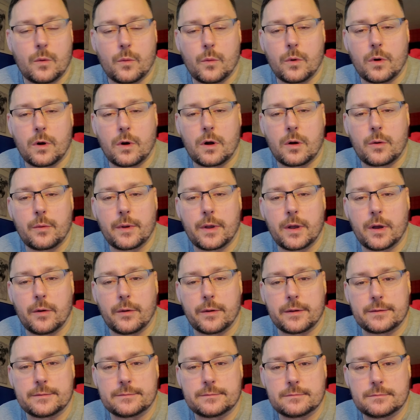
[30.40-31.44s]
Where are we
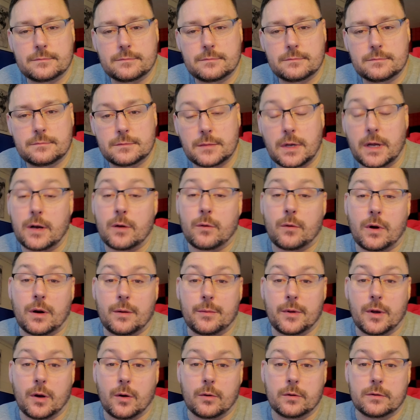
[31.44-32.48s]
going? I know where
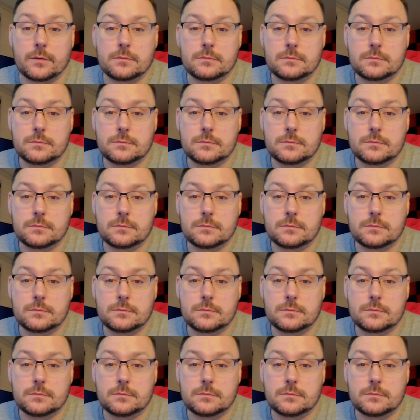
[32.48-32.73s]
I'm going.